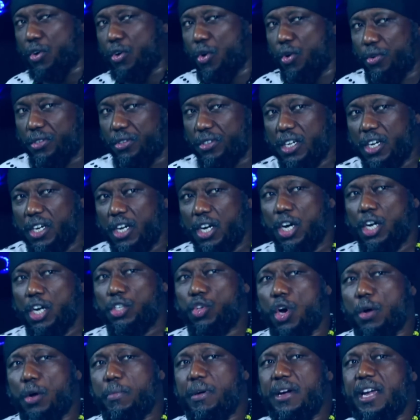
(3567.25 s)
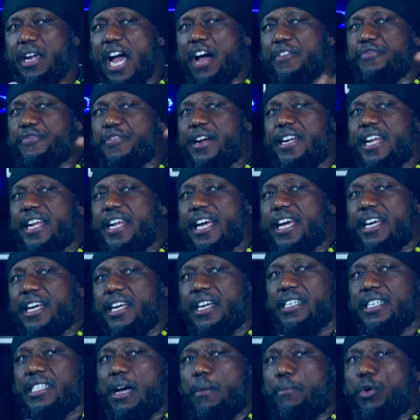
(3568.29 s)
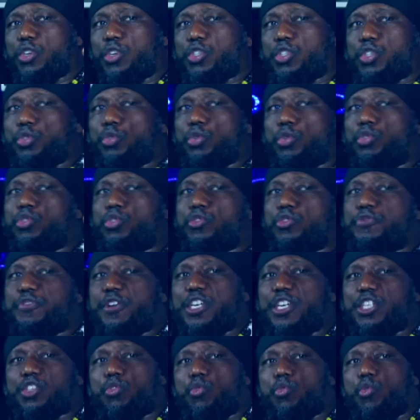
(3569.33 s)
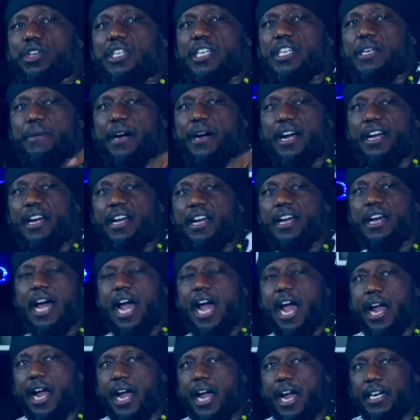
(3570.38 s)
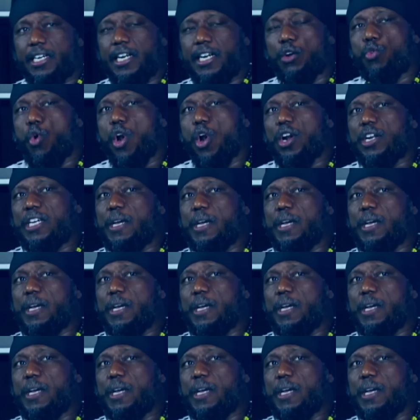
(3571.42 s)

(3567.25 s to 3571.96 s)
and we are gone. TOGBE AFEDE, Samo's JUJU-FACED goalkeeper. Hey, the